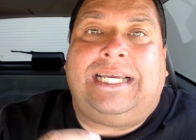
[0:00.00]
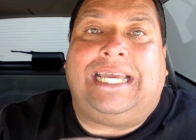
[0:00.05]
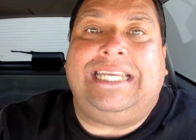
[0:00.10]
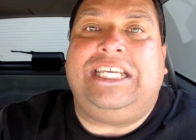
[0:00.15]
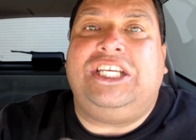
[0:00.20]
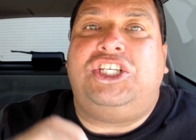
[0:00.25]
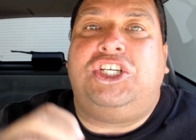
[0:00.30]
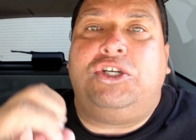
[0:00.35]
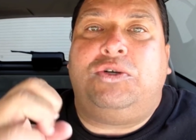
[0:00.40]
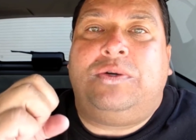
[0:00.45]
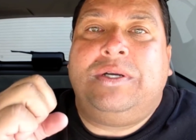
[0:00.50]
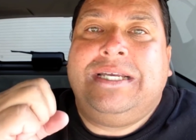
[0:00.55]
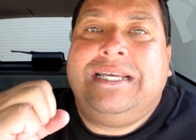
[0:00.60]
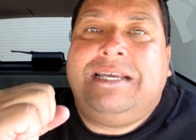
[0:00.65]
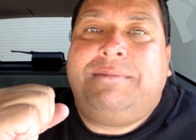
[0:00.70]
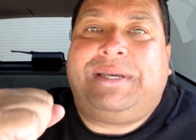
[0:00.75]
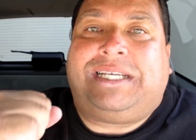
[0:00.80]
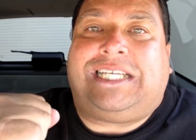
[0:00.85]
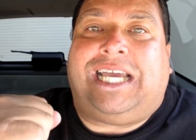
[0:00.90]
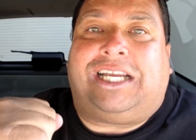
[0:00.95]
I need you,
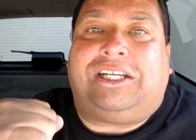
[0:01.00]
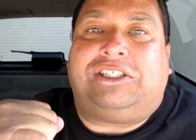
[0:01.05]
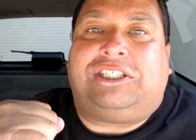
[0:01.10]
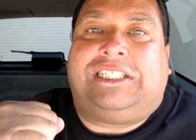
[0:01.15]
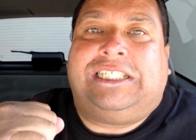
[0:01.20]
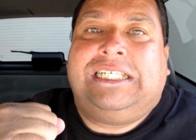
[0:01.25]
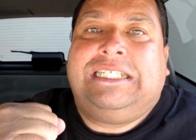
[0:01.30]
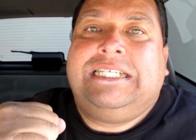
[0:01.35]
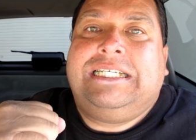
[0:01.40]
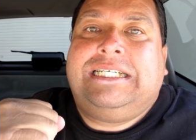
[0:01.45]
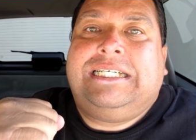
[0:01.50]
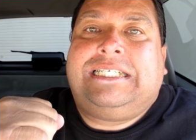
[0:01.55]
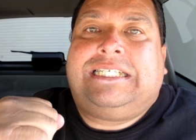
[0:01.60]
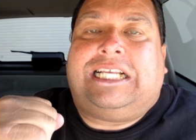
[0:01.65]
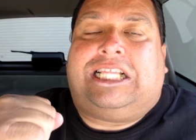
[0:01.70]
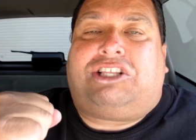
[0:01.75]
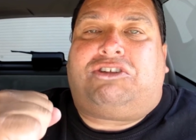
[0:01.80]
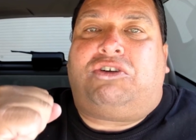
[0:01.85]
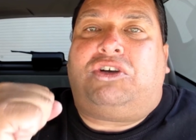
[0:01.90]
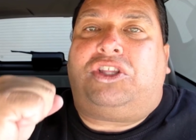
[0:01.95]
McDonald's,
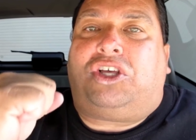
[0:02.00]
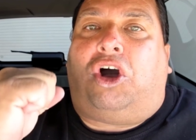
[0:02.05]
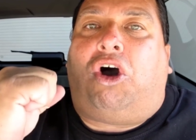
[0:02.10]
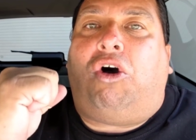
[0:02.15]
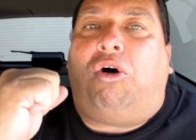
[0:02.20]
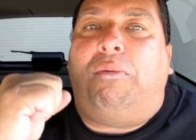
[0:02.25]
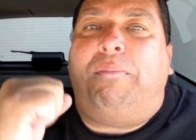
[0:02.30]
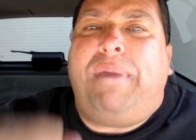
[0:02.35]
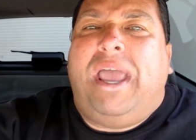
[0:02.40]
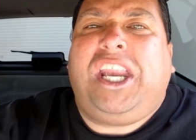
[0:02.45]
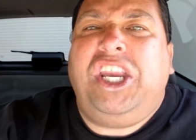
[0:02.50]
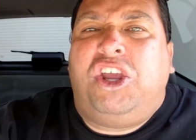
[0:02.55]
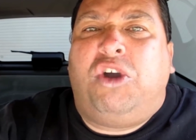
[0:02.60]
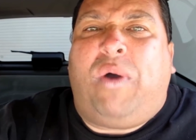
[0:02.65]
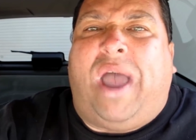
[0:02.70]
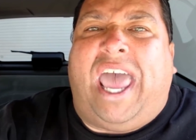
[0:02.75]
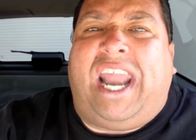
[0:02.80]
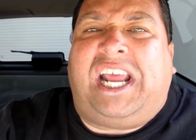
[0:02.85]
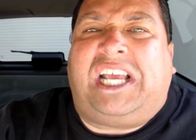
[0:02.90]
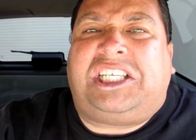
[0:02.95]
to throw the whole
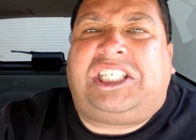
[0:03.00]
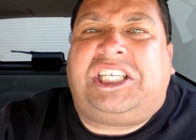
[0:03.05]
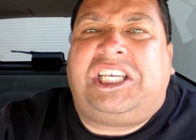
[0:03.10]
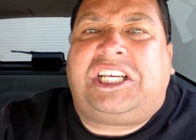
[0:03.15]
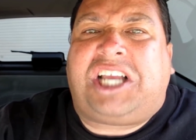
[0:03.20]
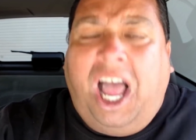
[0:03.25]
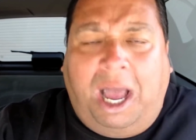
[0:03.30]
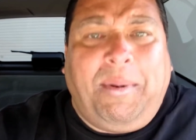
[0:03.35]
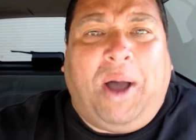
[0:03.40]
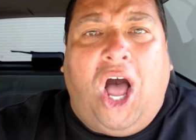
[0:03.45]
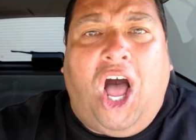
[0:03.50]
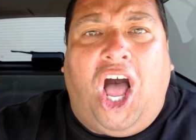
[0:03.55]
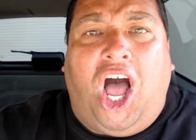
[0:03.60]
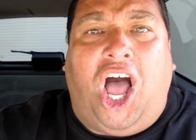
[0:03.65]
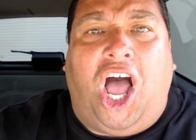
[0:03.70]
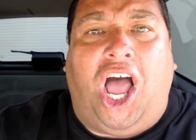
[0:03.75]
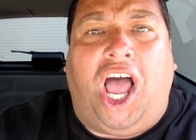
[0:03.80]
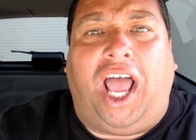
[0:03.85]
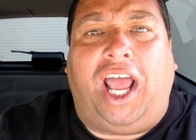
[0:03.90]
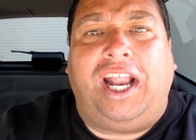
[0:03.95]
menu at us. Come
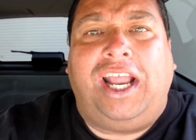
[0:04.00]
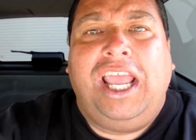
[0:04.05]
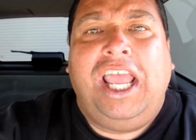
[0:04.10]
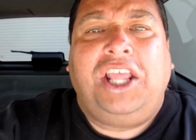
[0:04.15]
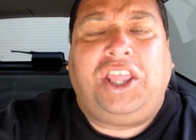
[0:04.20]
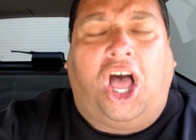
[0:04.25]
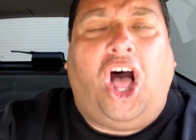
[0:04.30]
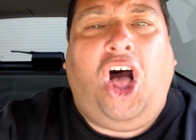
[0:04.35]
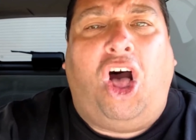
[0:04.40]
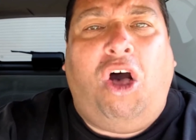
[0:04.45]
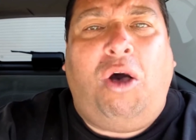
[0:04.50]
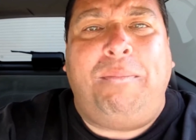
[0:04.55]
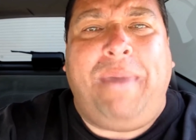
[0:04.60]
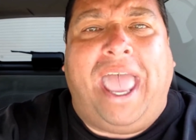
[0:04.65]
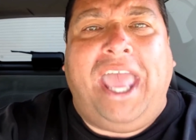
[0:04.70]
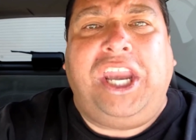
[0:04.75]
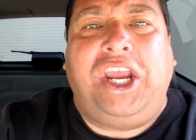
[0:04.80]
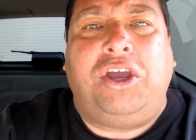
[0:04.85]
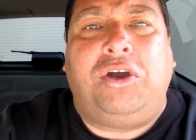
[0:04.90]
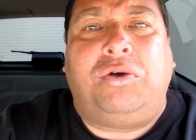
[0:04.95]
on! The whole
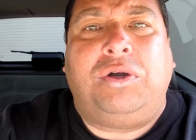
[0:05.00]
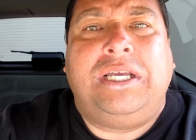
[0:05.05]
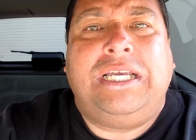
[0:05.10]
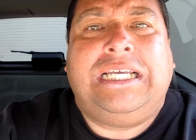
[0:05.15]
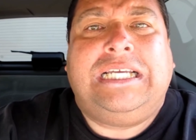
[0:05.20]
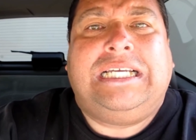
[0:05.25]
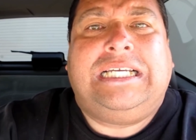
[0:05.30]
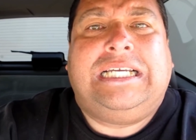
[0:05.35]
menu!